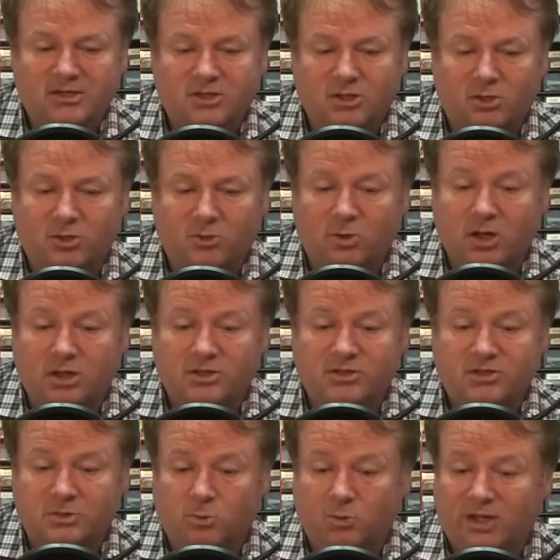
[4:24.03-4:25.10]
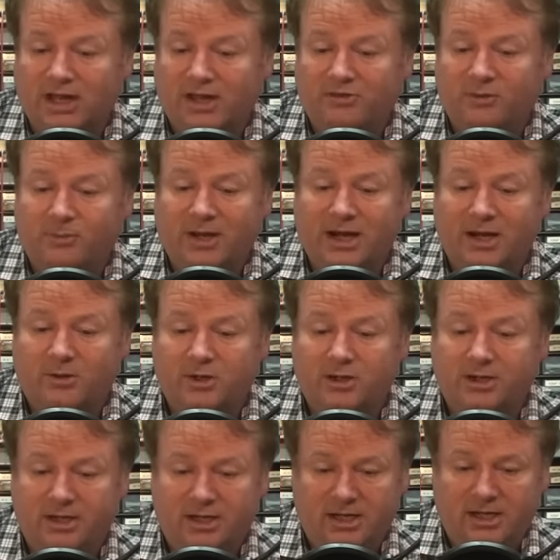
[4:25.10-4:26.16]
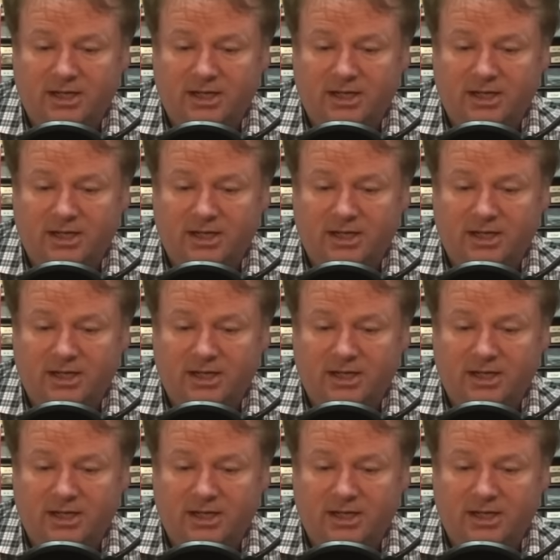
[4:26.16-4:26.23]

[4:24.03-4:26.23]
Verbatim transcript: so it runs without the power.